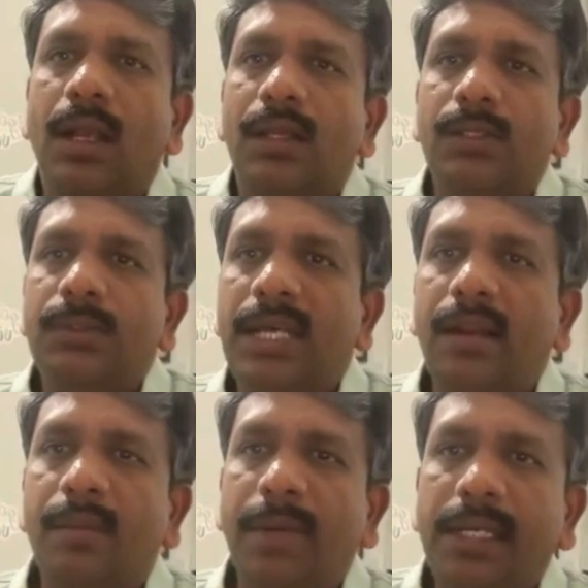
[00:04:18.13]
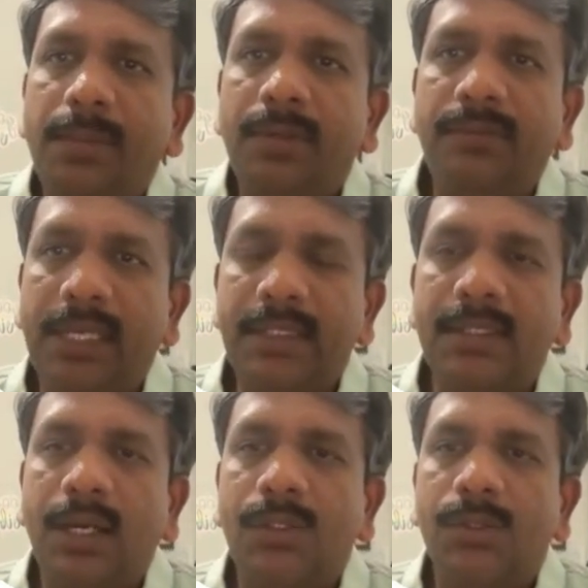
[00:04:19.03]
So there are multiple ways
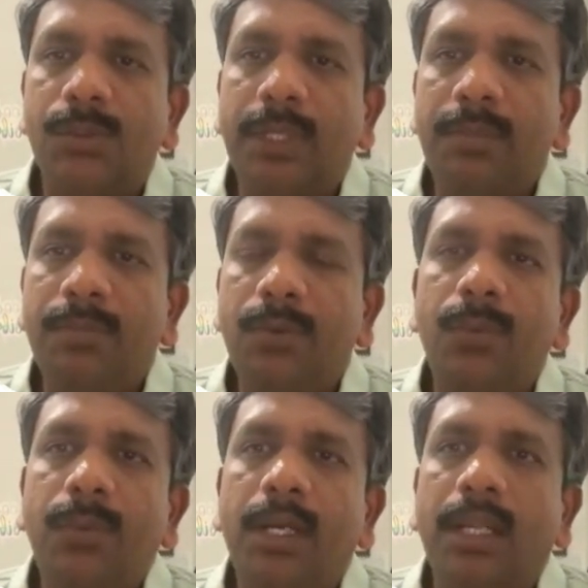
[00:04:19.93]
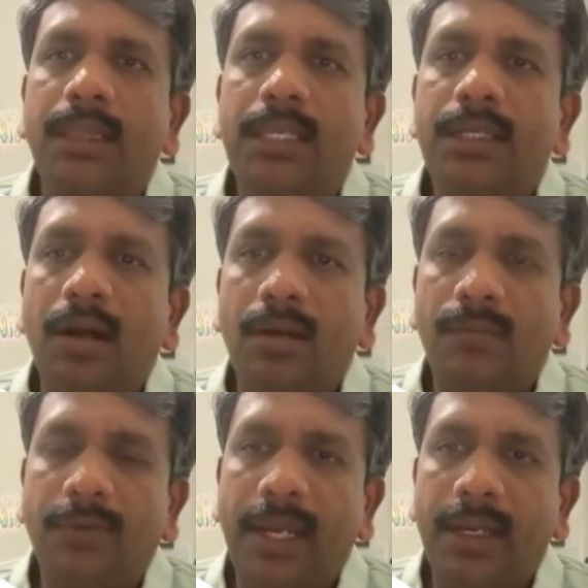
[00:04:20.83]
to improve the Docker
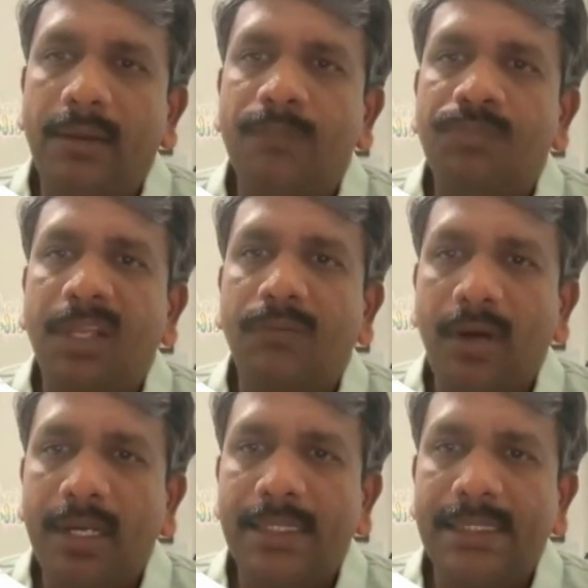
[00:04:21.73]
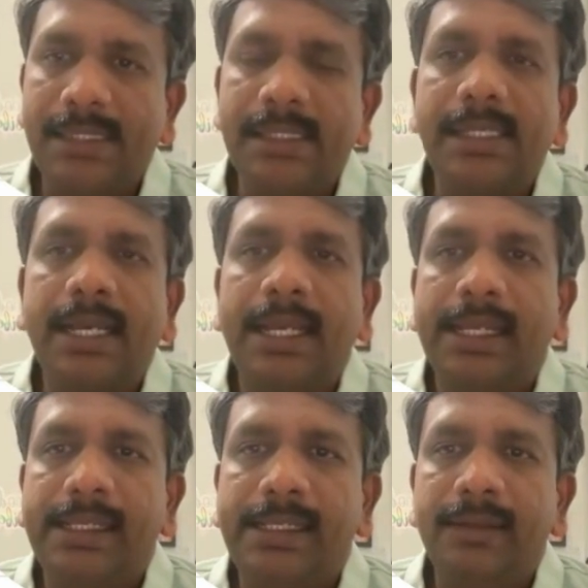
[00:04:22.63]
file. For instance,
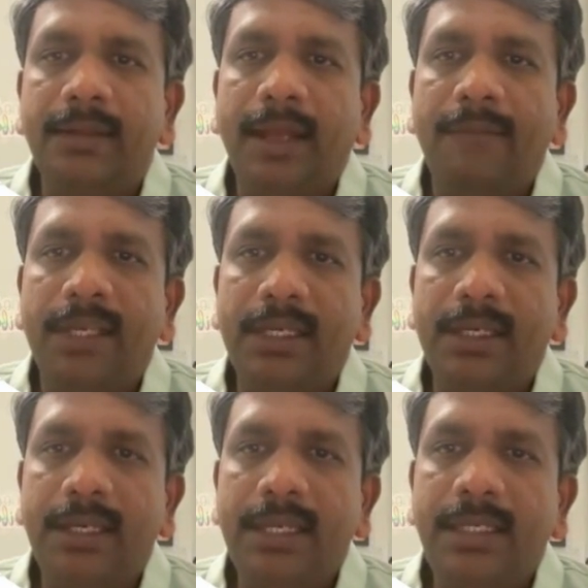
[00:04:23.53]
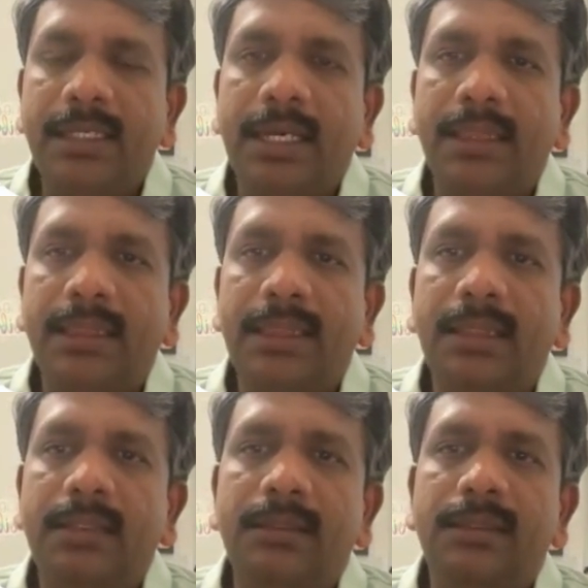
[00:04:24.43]
here we create
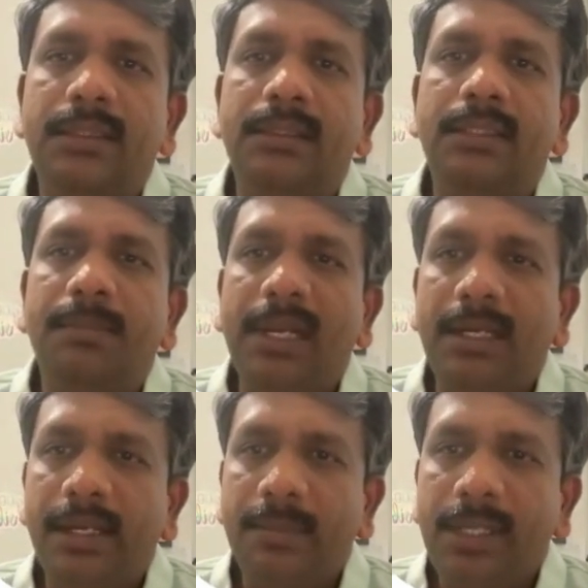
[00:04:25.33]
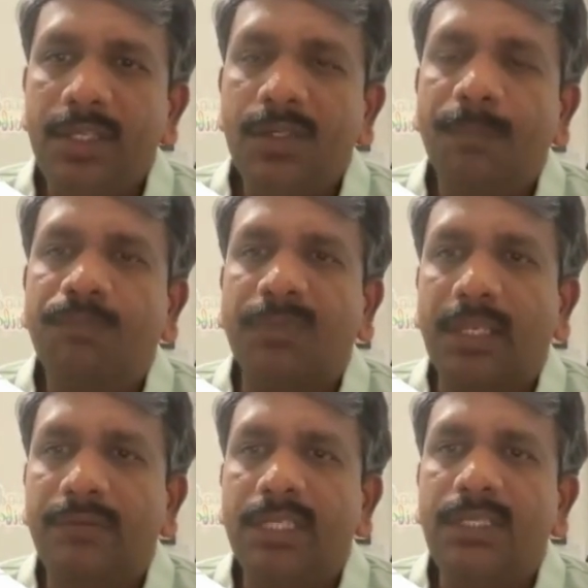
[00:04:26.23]
the builder image
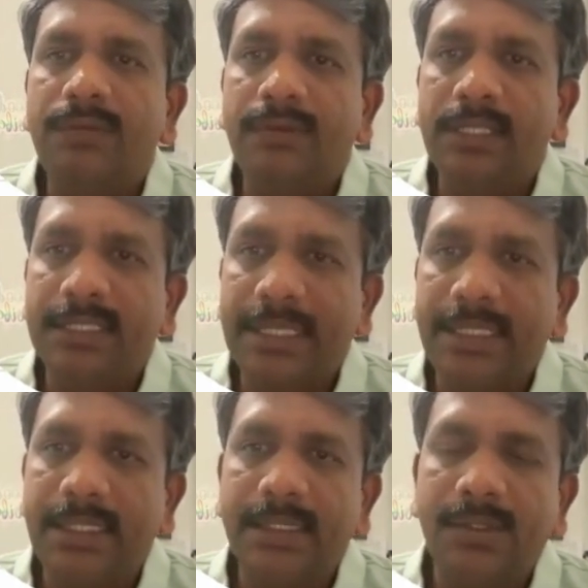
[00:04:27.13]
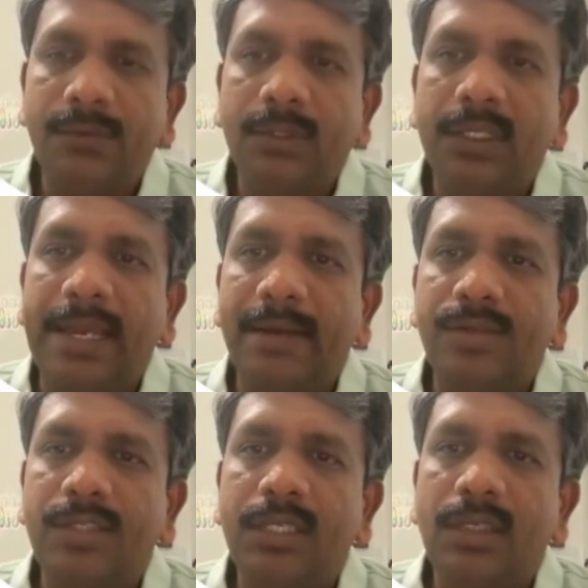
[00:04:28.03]
in which we will set it as a work
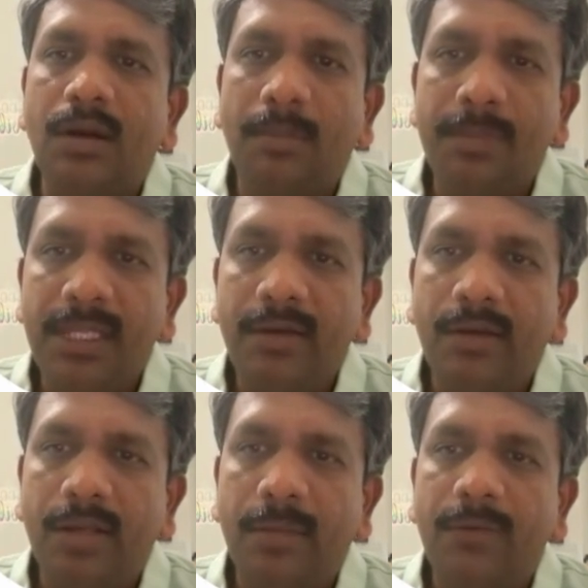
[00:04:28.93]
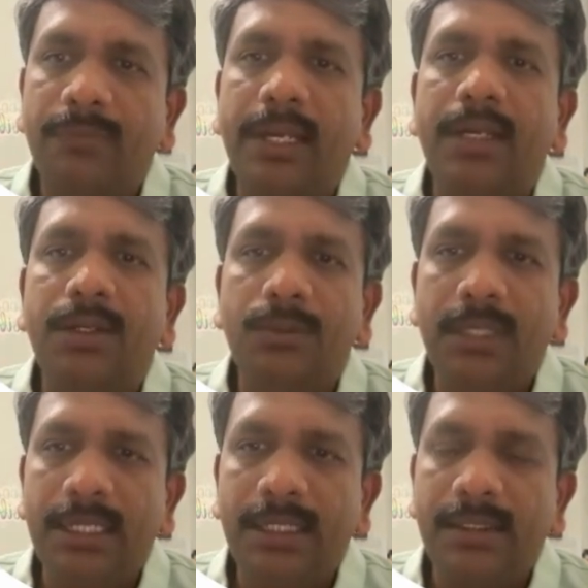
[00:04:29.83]
directory, copy the requirement file, do the
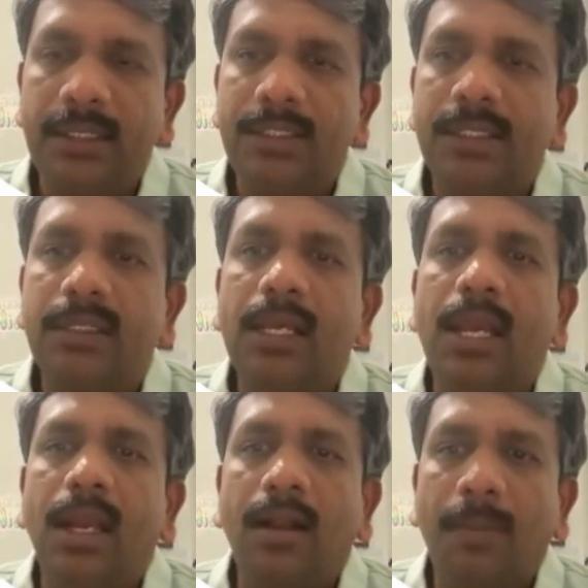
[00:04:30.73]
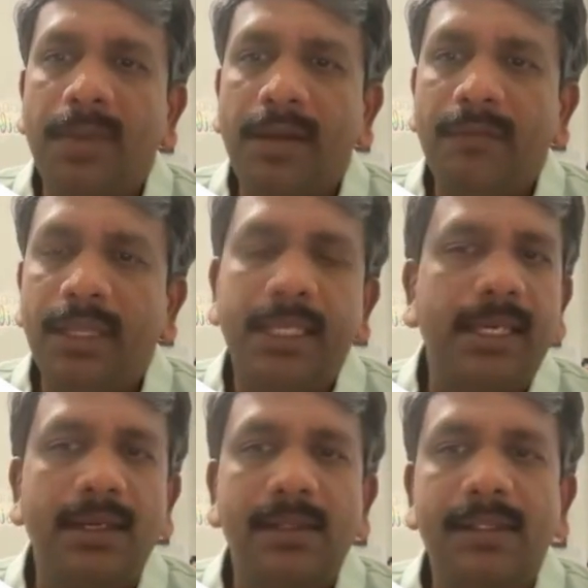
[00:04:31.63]
installation, copy everything
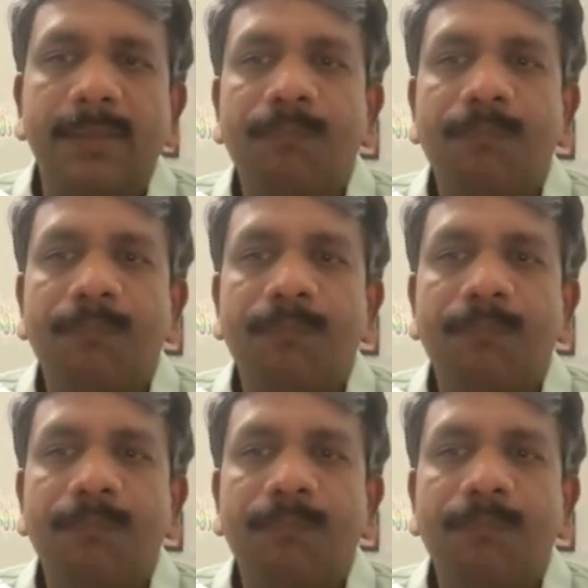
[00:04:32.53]
else.